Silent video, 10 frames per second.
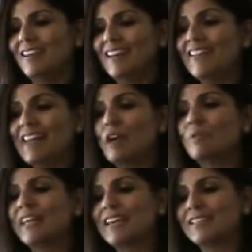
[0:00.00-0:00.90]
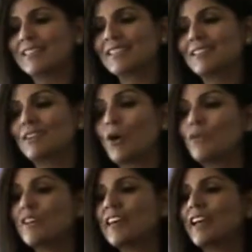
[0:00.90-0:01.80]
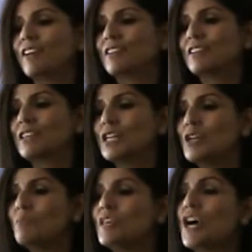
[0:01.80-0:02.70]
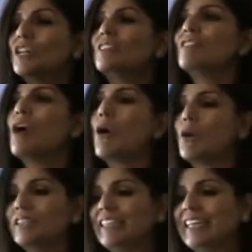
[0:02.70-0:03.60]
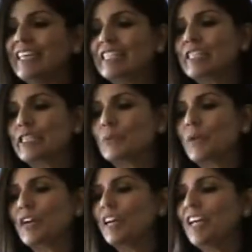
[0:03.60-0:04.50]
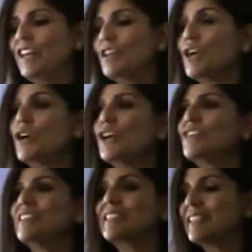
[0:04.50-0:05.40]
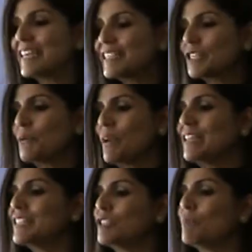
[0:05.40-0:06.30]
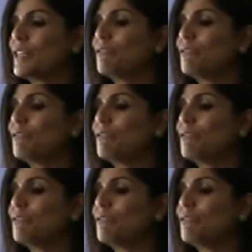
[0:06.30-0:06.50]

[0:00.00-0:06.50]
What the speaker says: In that place, over there, beyond the holy hills where the earth is desecrated by the